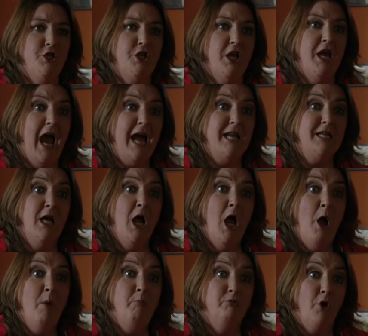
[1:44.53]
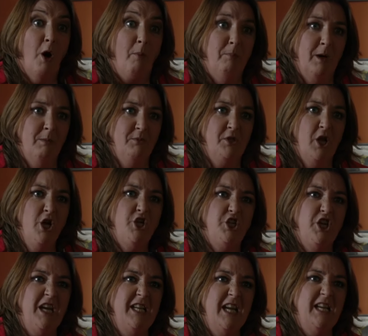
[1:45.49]
She had problems,
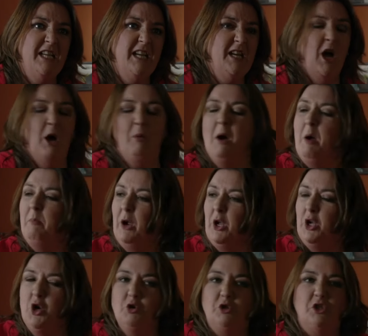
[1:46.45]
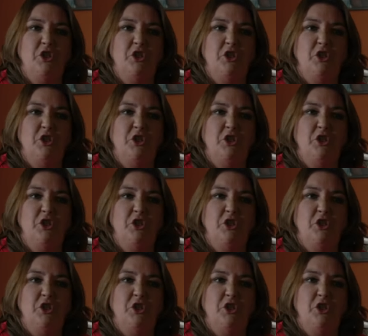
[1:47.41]
she needed help, but you